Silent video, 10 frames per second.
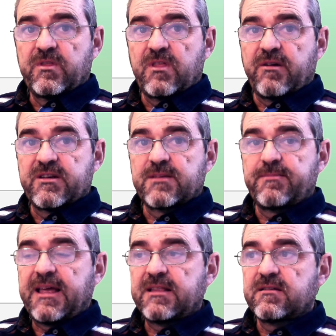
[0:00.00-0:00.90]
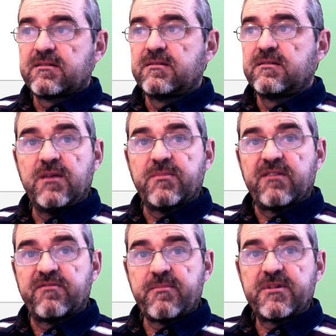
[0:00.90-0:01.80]
there is a plant in
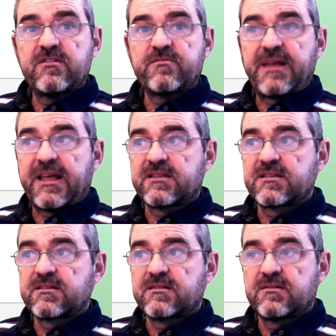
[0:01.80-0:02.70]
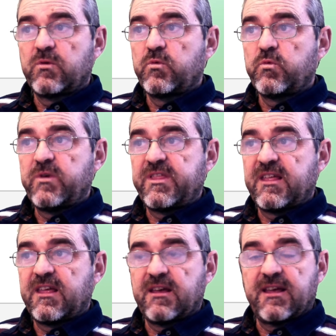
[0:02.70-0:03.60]
my family of plants which
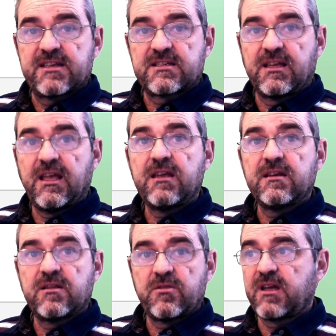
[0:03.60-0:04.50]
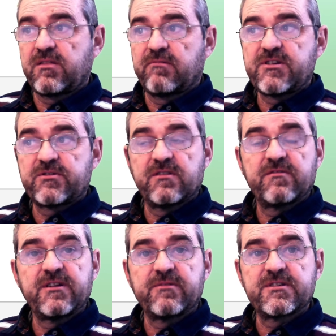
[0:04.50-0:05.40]
has a gain at the resonant
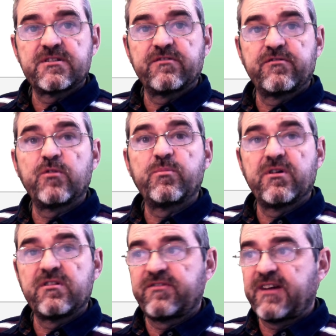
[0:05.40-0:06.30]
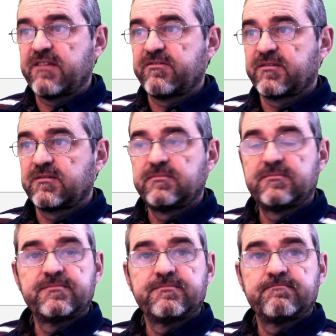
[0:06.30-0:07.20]
frequency of 4.5,
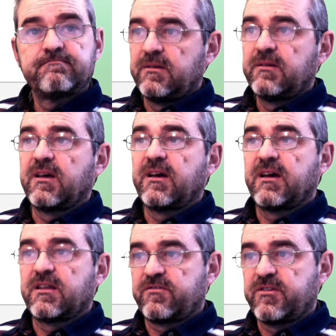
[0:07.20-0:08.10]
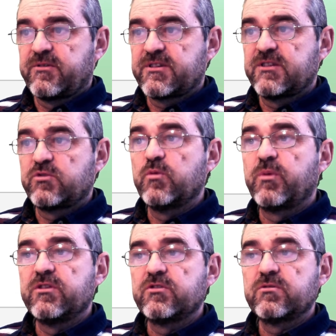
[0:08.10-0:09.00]
at frequency
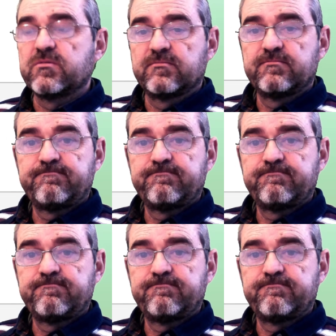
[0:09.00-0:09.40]
2.2.